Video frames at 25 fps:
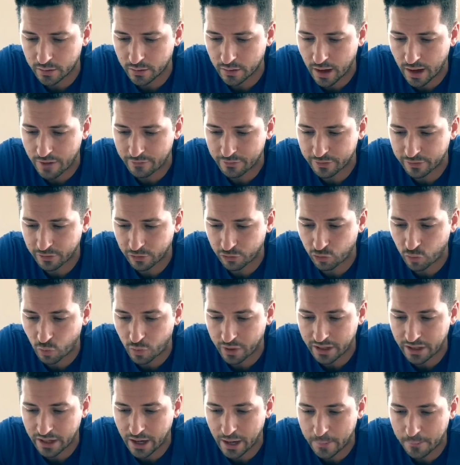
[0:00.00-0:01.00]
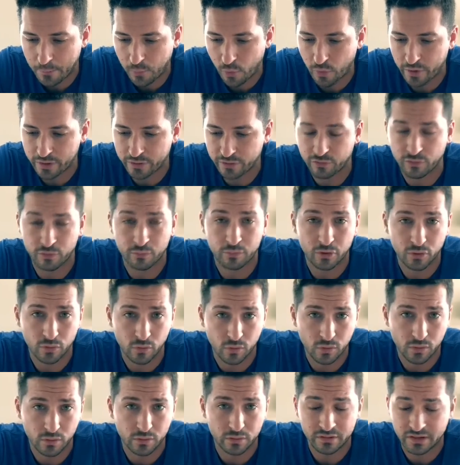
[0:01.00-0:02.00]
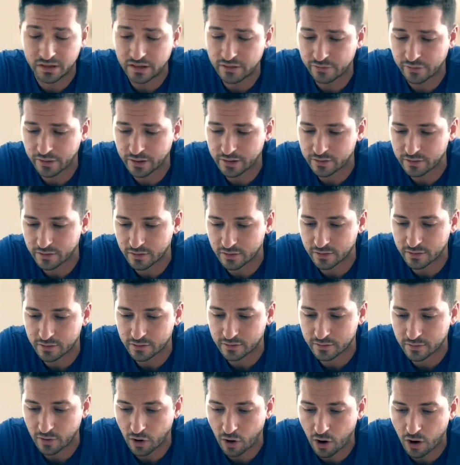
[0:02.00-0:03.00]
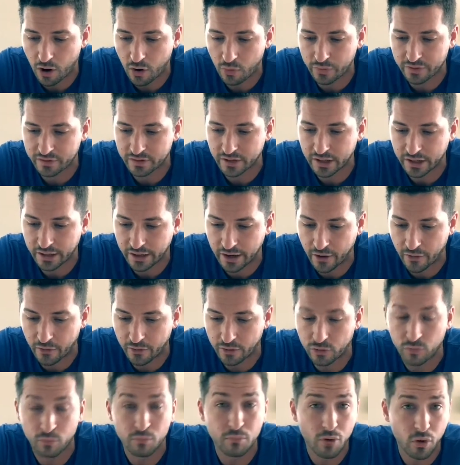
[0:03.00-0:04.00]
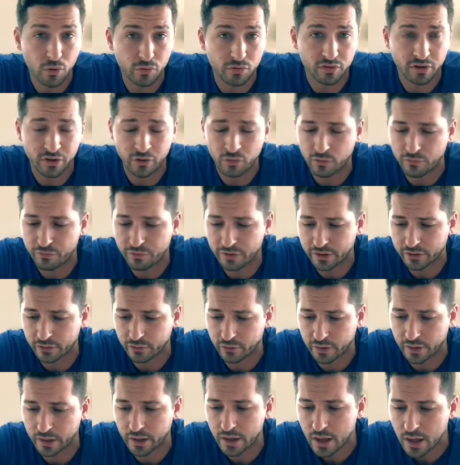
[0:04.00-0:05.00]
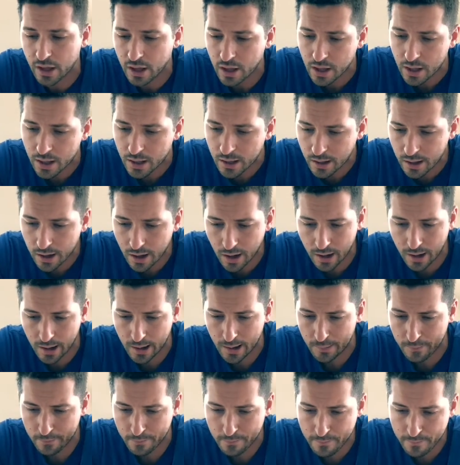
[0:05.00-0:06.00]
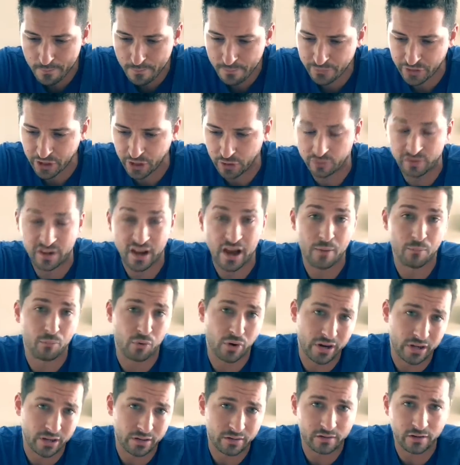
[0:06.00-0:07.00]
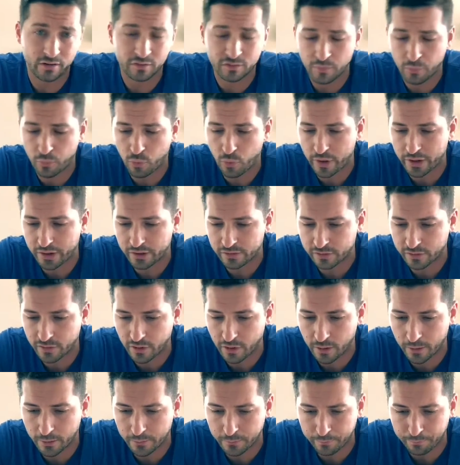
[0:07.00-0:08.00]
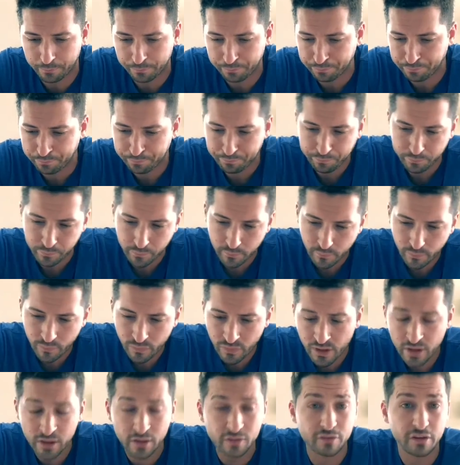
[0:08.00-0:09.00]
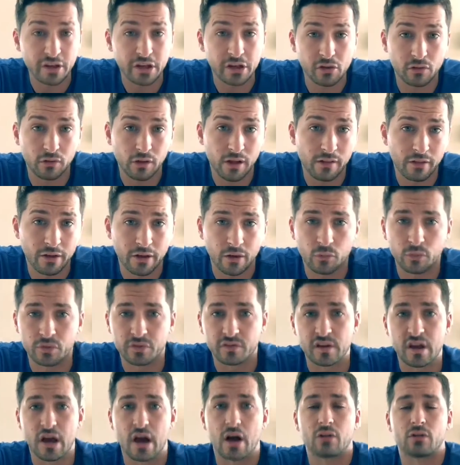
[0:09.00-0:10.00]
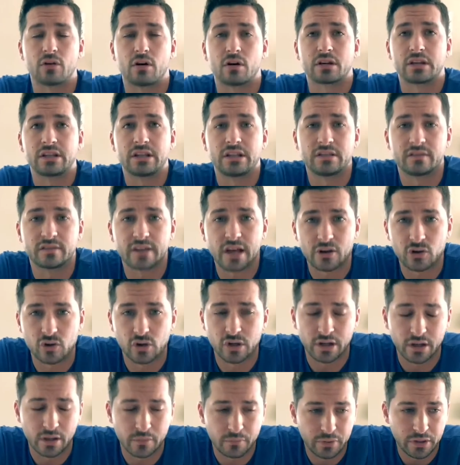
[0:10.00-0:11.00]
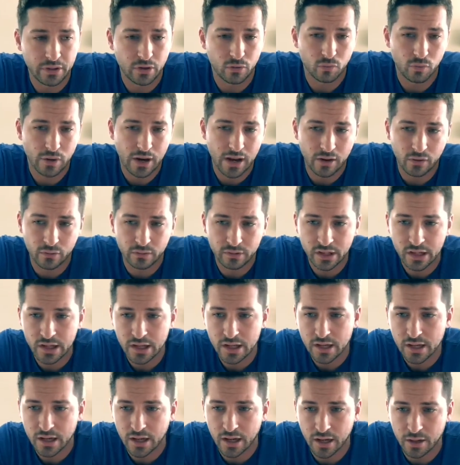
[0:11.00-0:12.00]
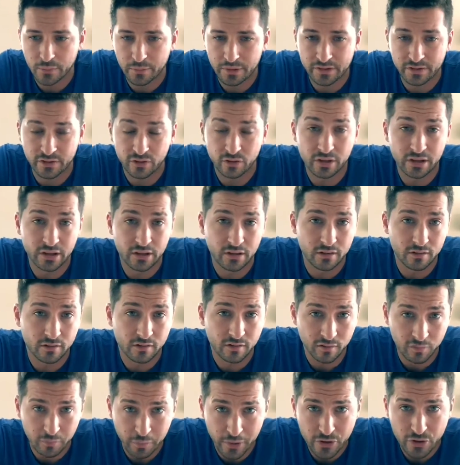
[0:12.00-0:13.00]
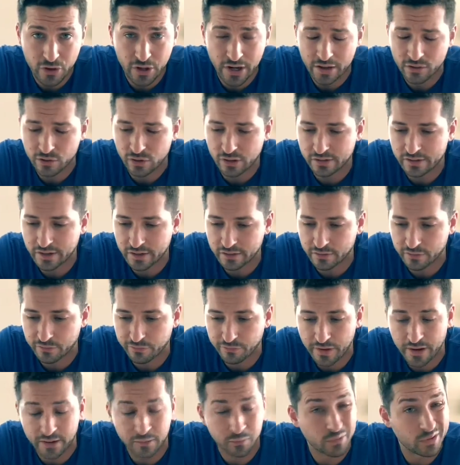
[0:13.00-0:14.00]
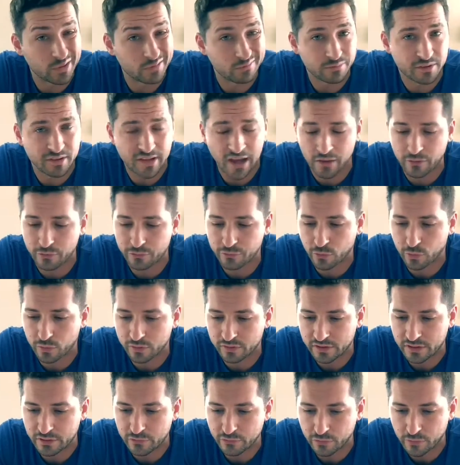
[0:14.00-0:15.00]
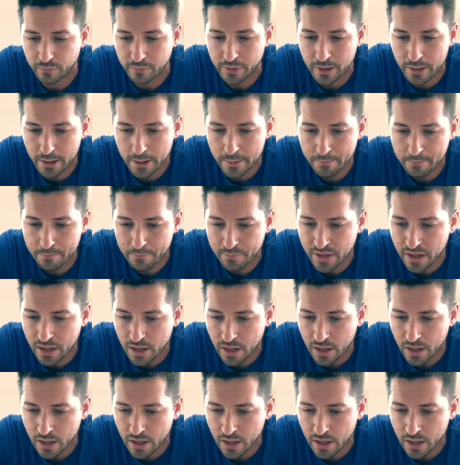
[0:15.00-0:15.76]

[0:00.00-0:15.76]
obviously 29 points from your defense is always going to carry you mostly to a victory. Tom Brady, disappointing start. Ezekiel Elliott, we'll see how long he's actually going to be around until his suspension actually takes effect, but solid 14 from him.